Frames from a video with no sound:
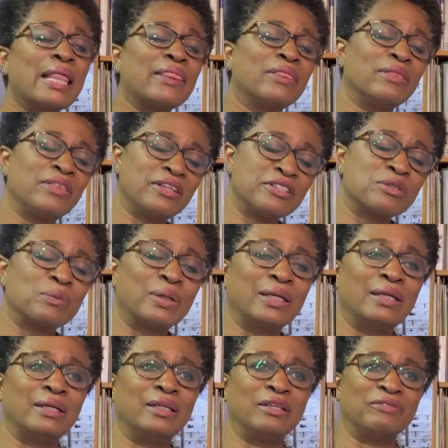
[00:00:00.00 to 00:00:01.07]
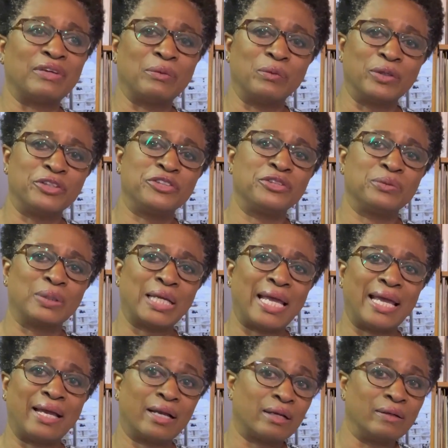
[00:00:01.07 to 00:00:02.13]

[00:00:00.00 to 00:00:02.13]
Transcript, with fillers: This way, if I want to do a hack